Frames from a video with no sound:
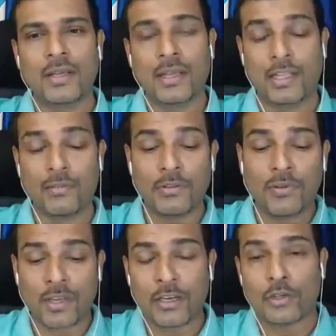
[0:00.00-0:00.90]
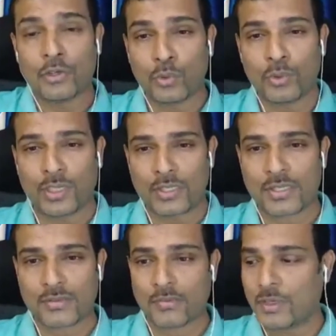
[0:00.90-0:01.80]
And then when finally you do
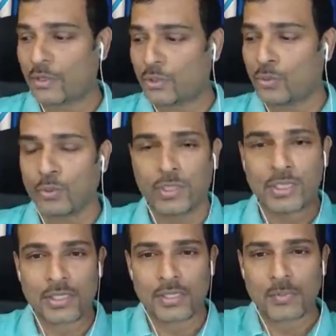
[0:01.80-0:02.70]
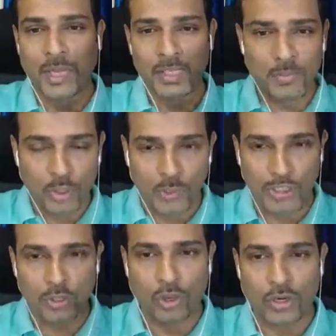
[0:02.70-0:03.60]
this, when you do this space between
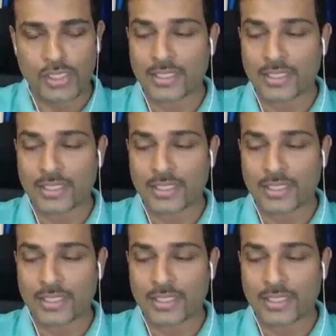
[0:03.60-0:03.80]
the thoughts,